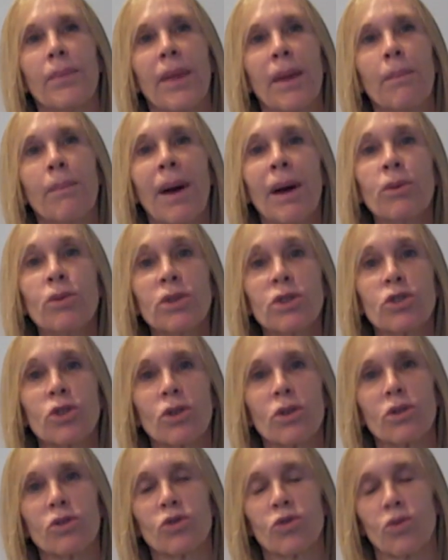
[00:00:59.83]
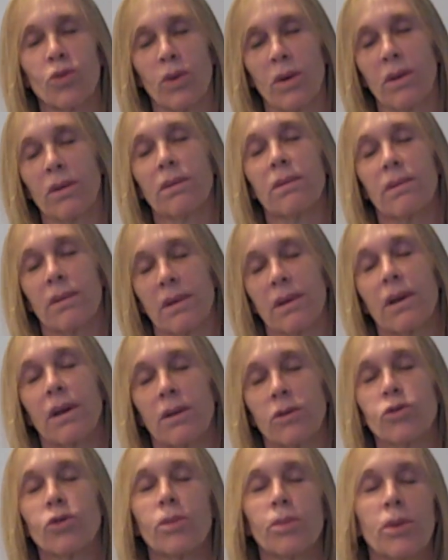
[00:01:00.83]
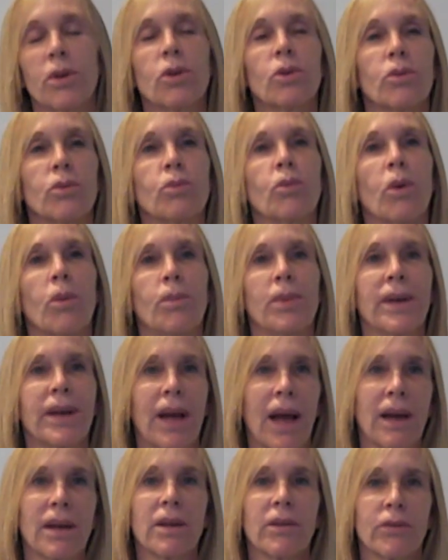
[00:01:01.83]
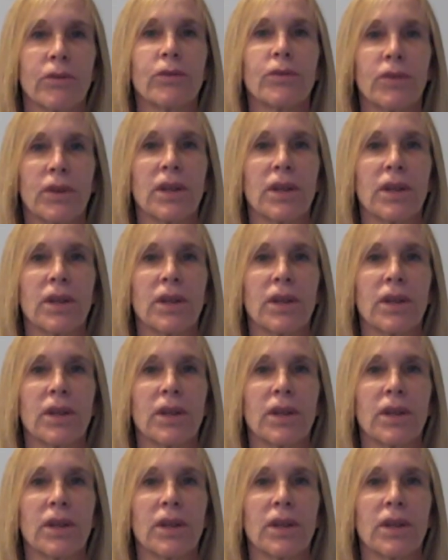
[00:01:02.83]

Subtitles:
that my research will contribute will be kind of